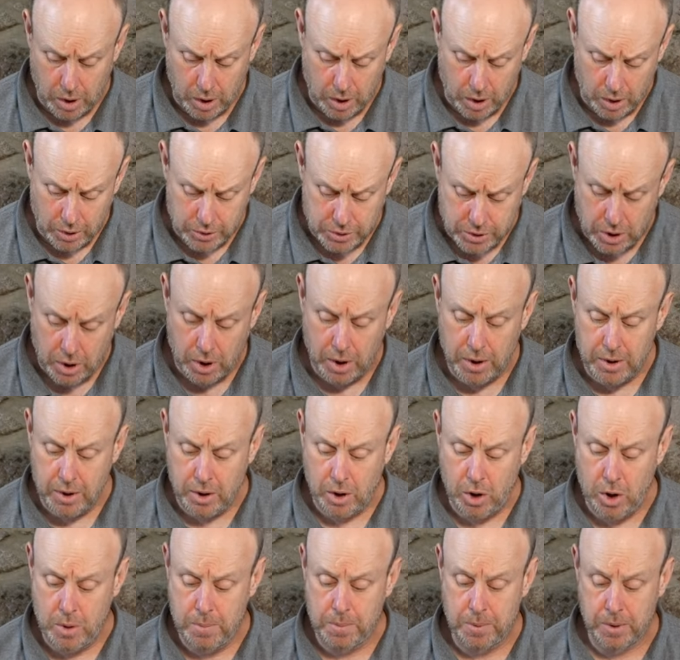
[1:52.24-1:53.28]
was kind of
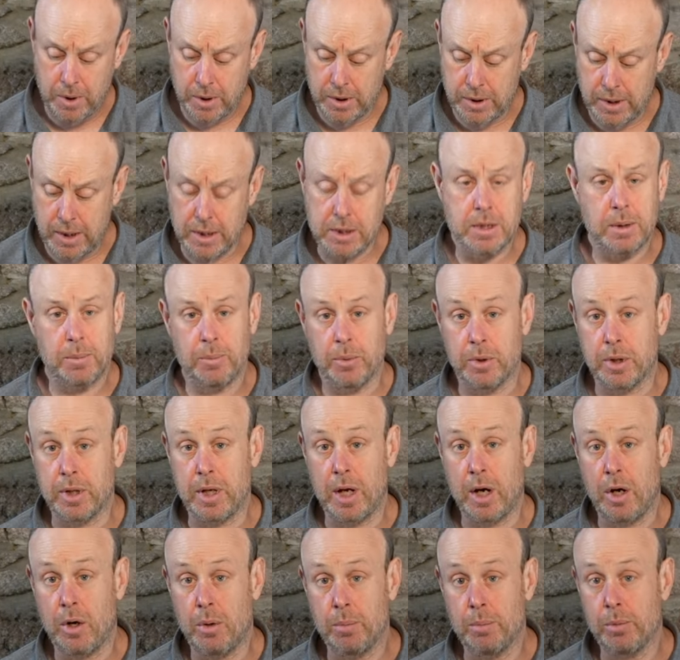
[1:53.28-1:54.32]
hoping I'd get some of the
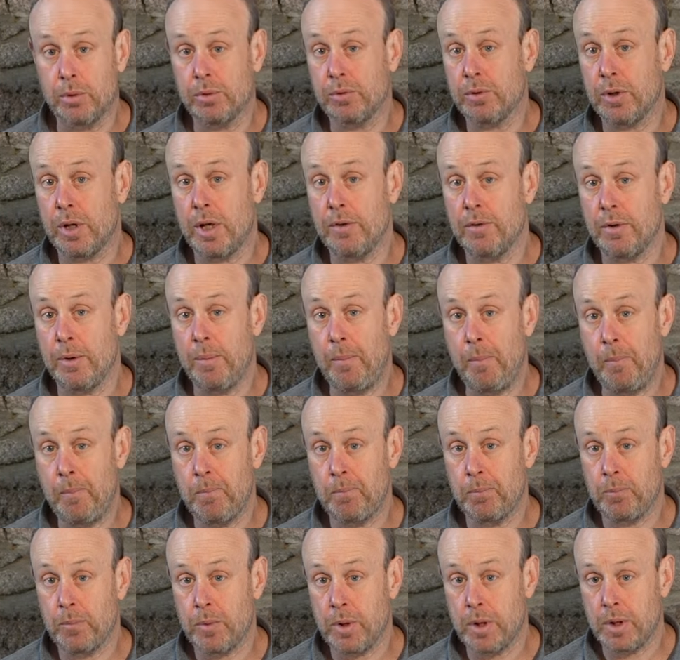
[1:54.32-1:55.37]
caramel flavour
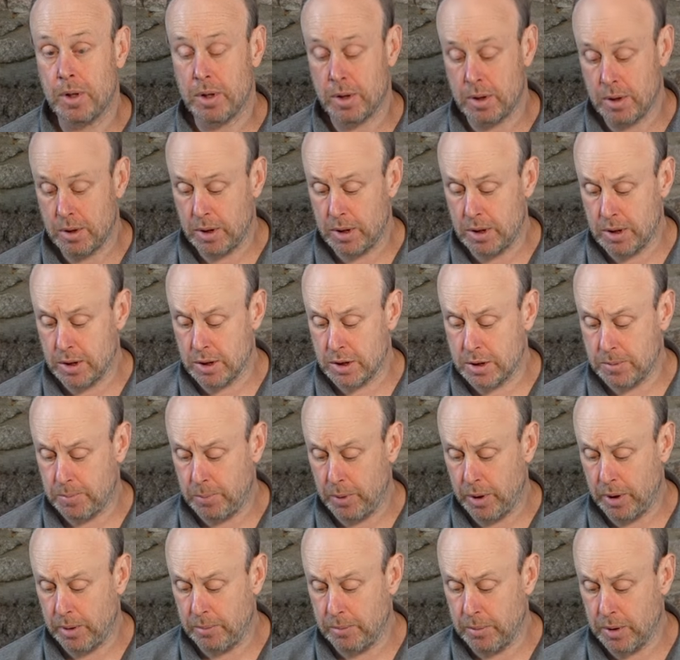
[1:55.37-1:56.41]
in the
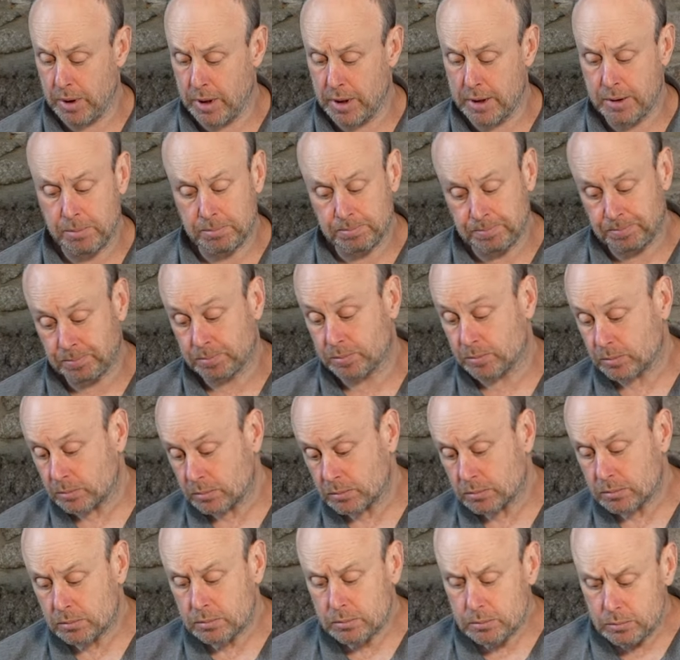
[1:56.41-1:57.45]
spring mead,
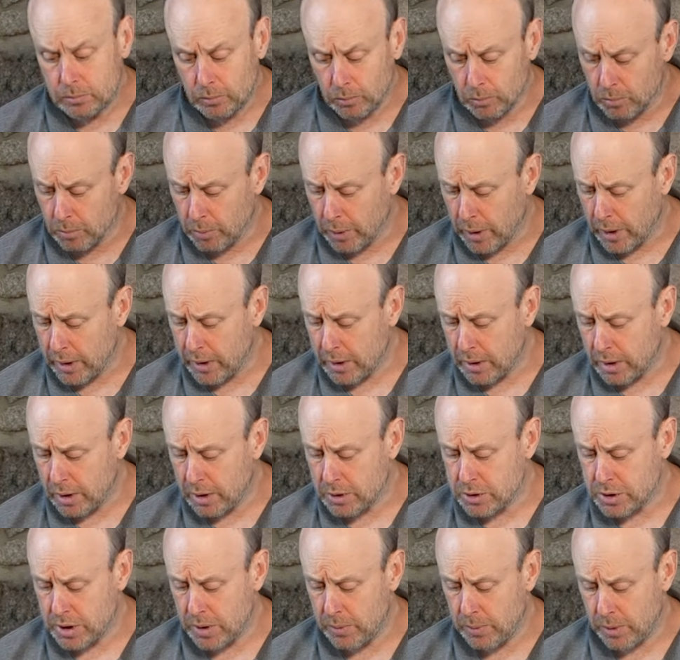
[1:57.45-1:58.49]
but I'll
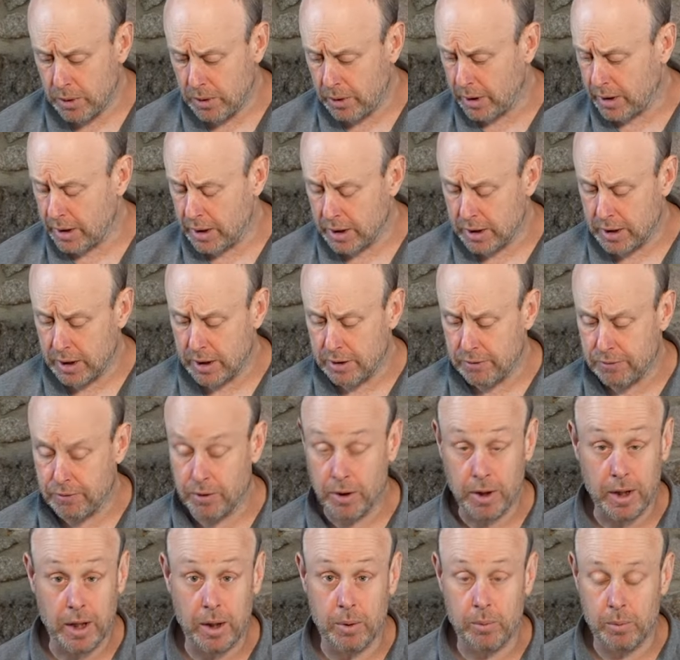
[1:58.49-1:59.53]
see whether I can
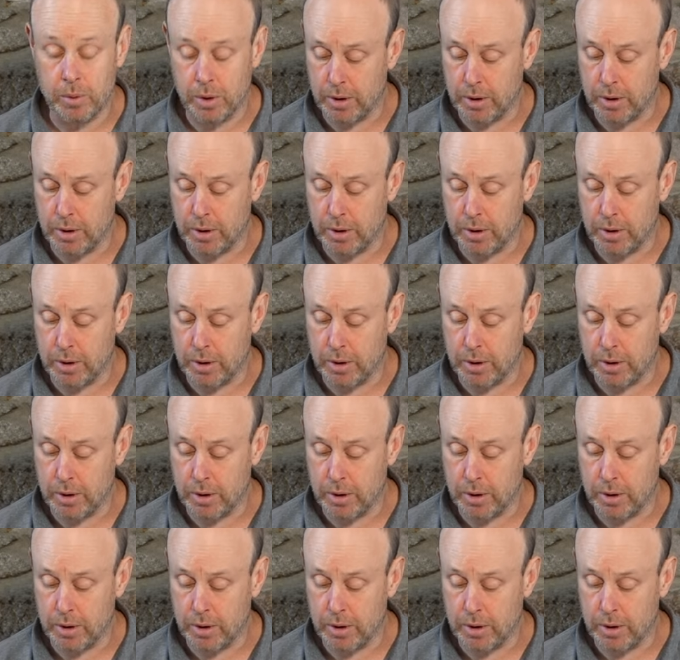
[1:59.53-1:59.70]
identify that when